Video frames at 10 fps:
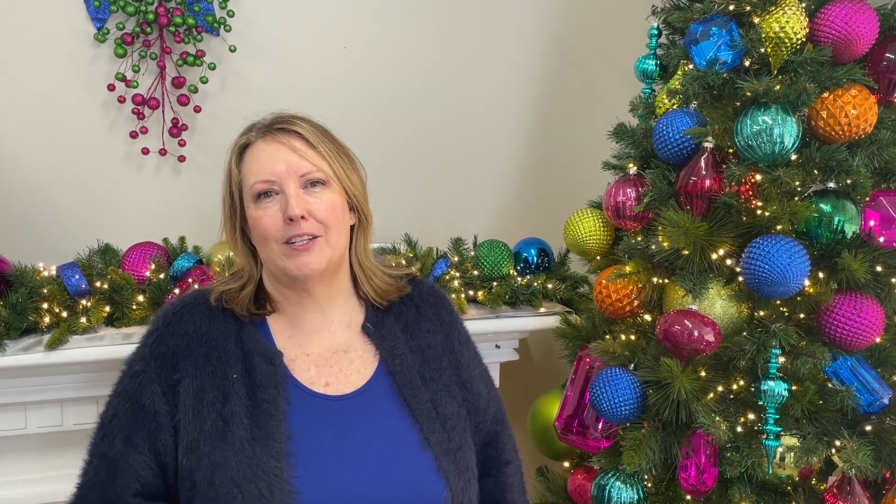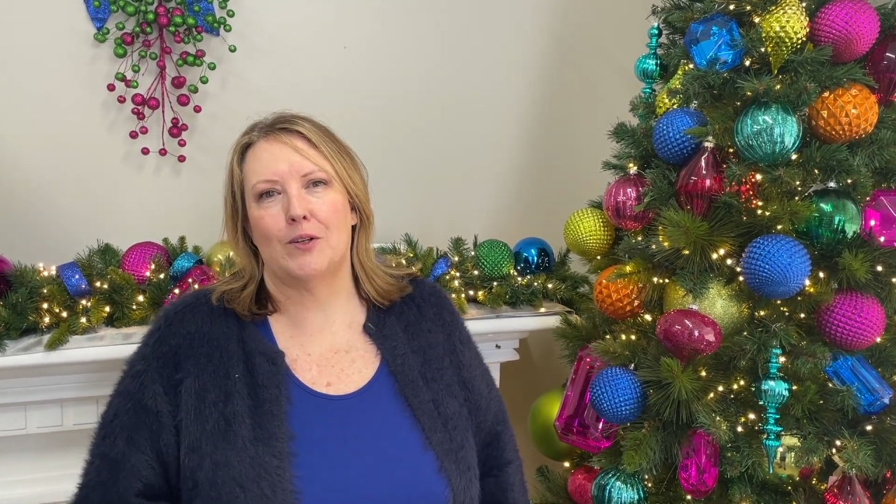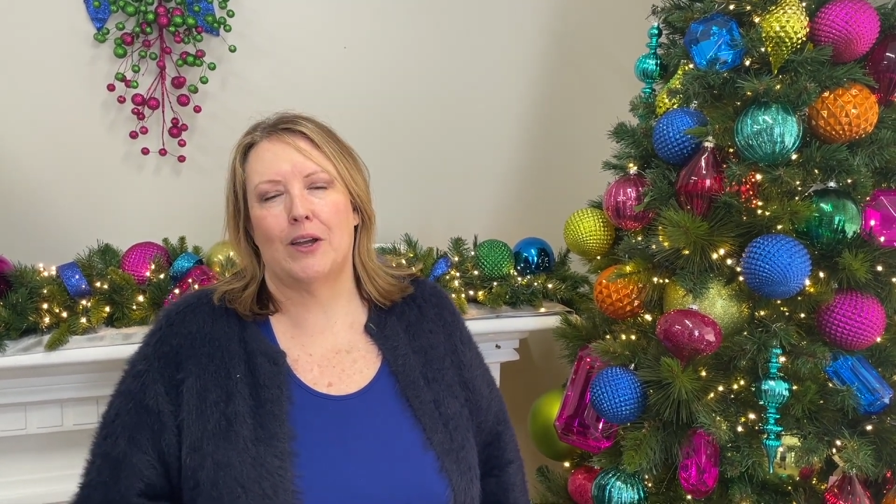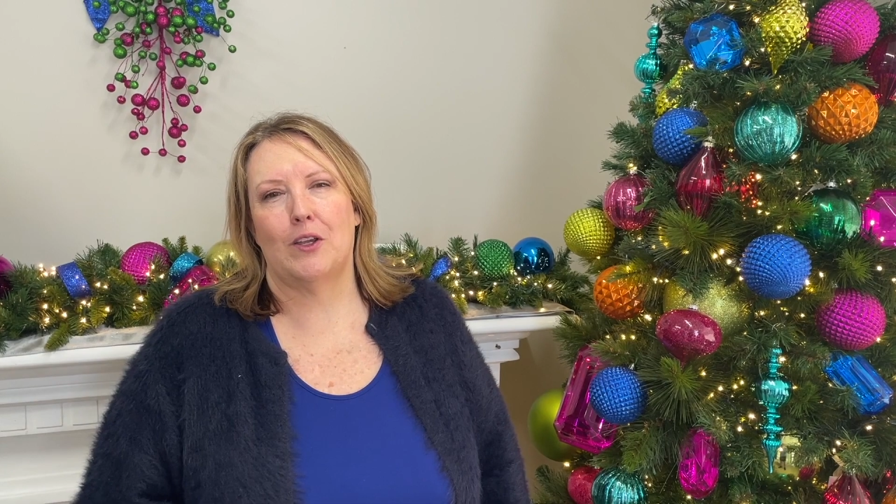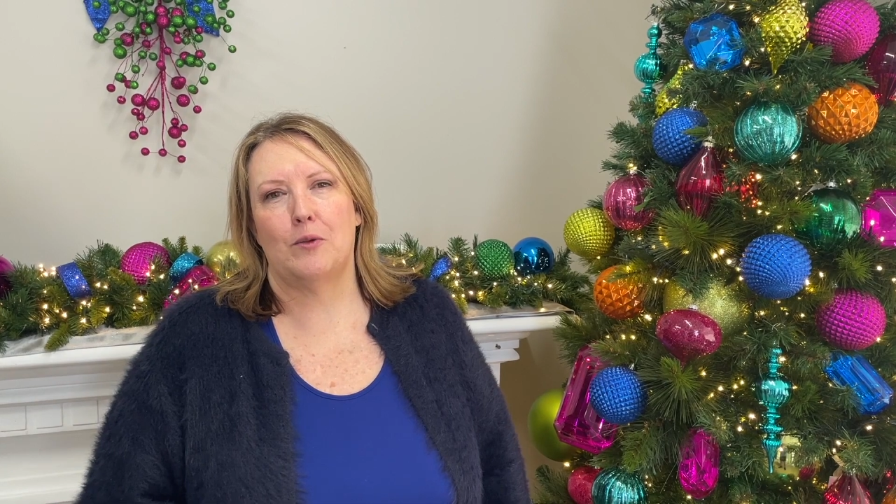to
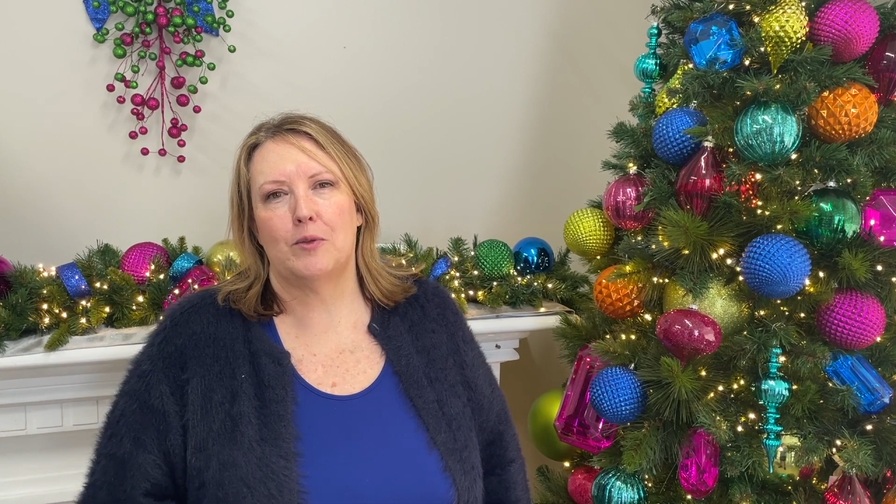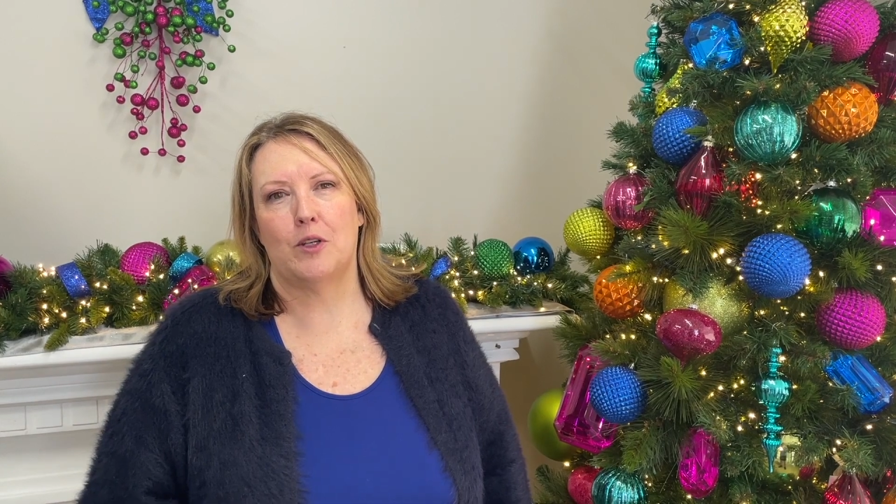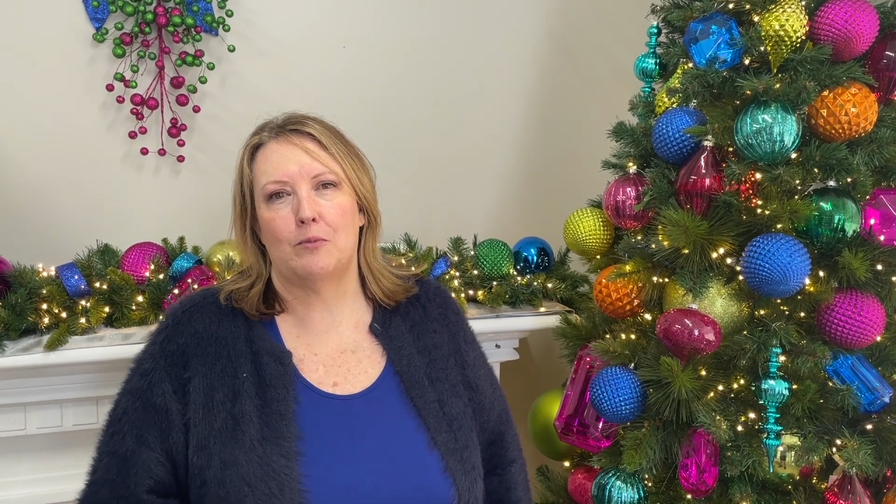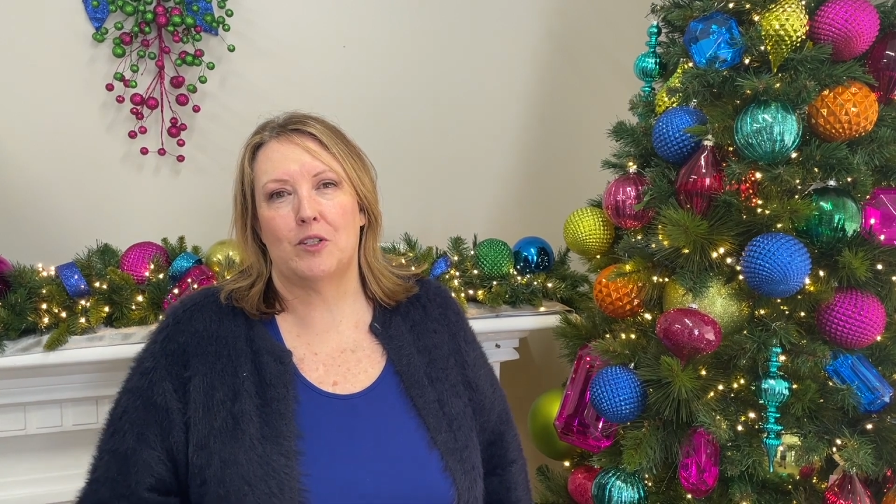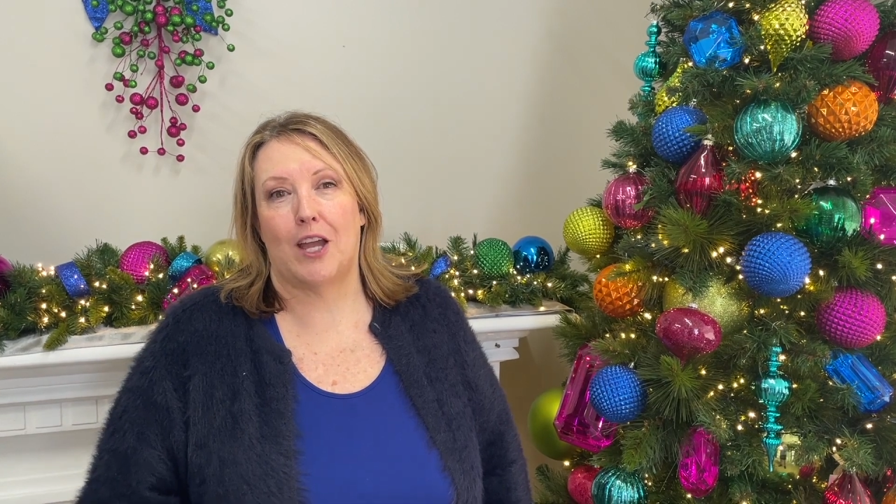our
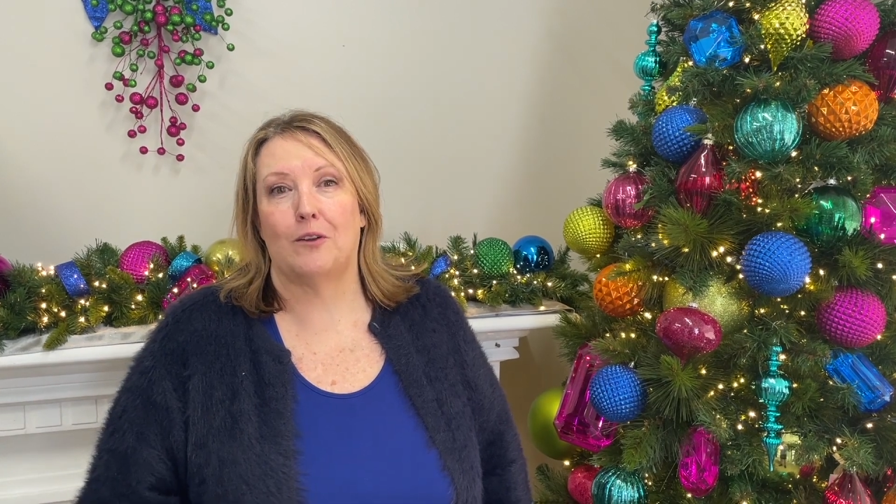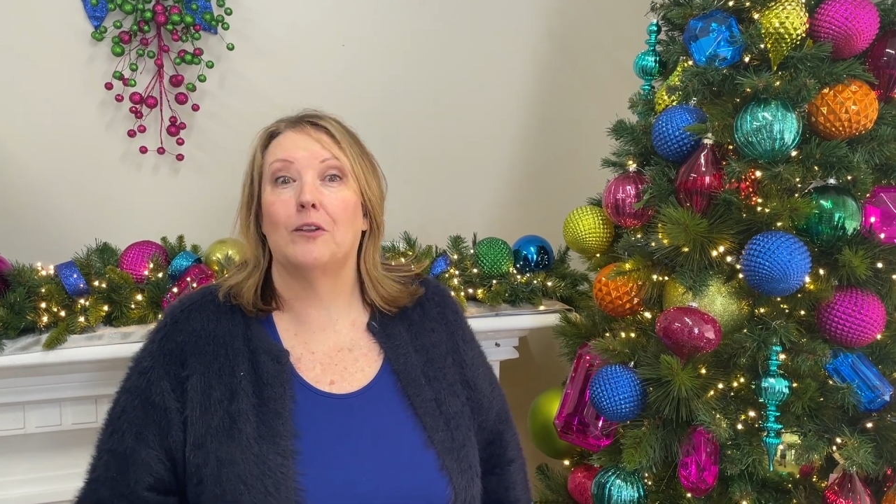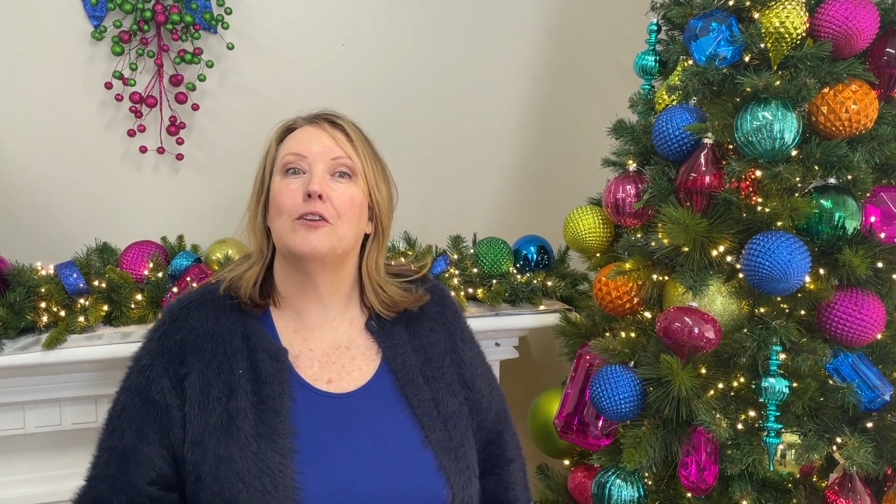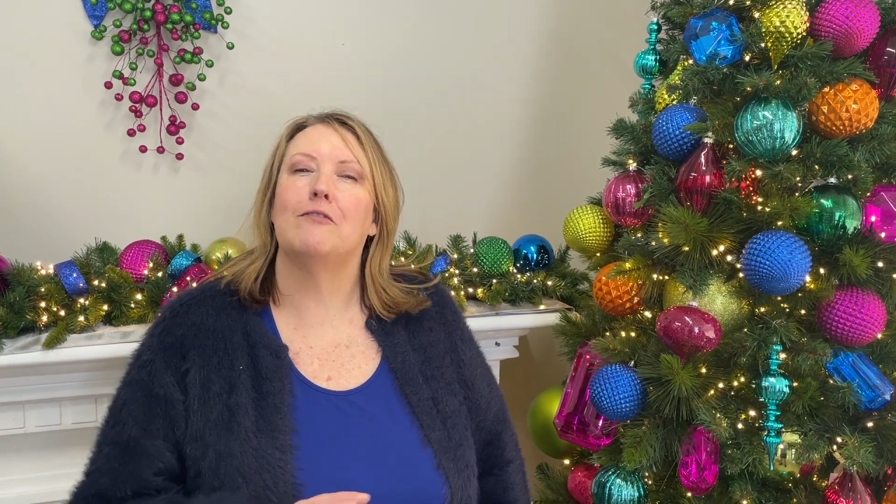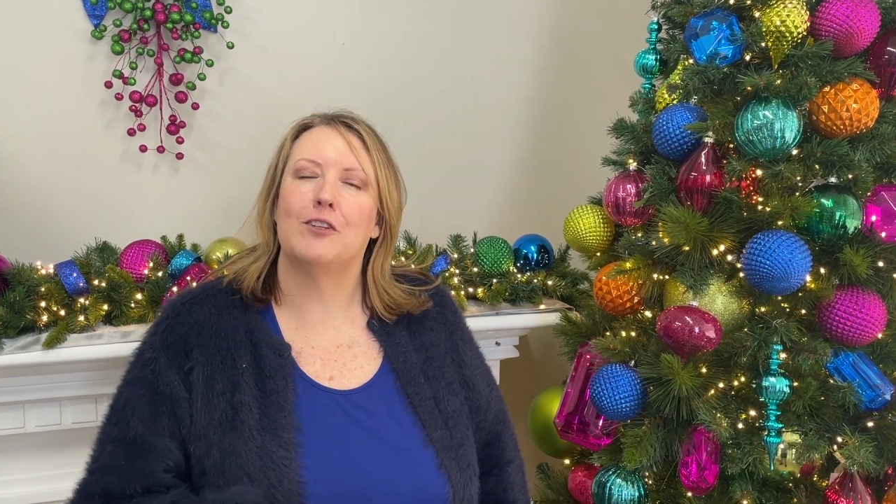YouTube channel and you've